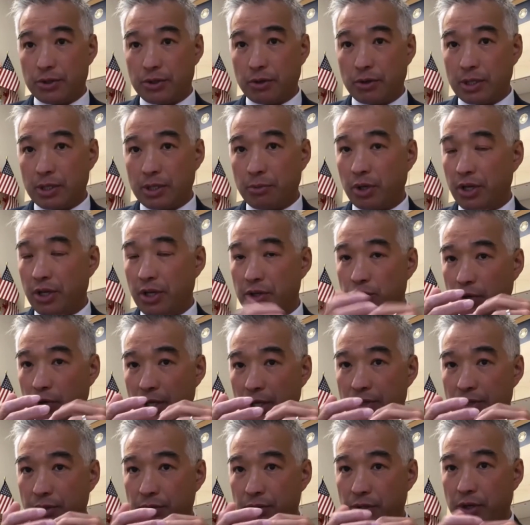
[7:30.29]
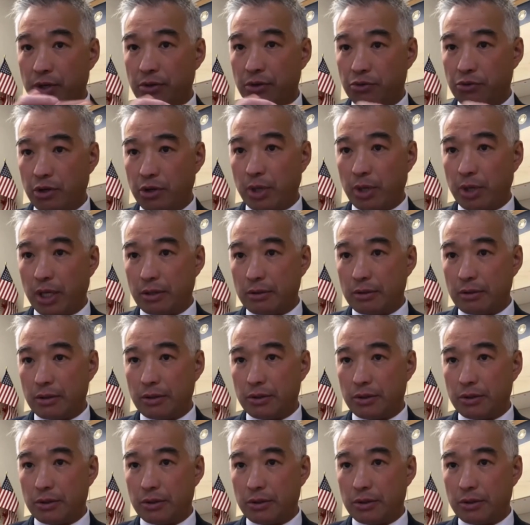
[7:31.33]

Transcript: So some of these reasons contributed